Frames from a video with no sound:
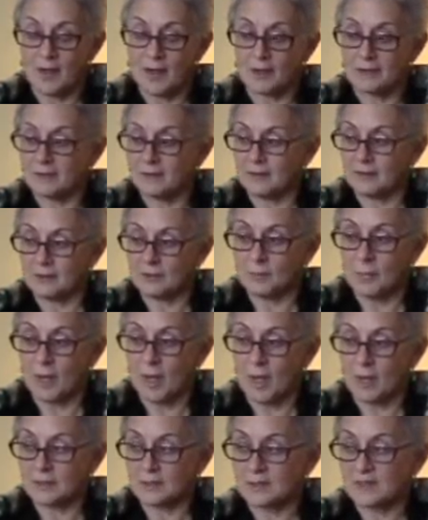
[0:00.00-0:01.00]
until the
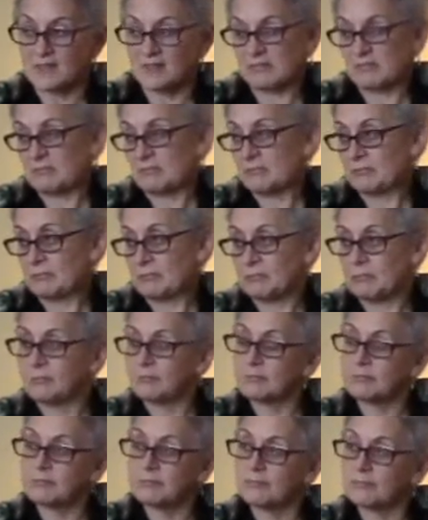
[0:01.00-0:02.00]
past
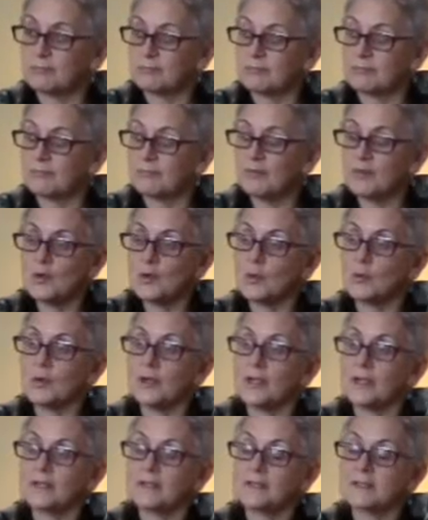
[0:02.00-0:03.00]
few
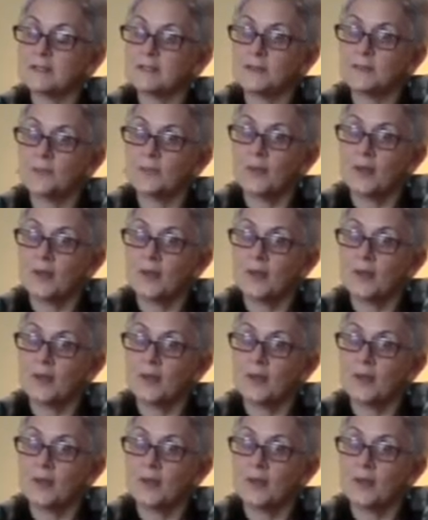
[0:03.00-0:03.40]
weeks.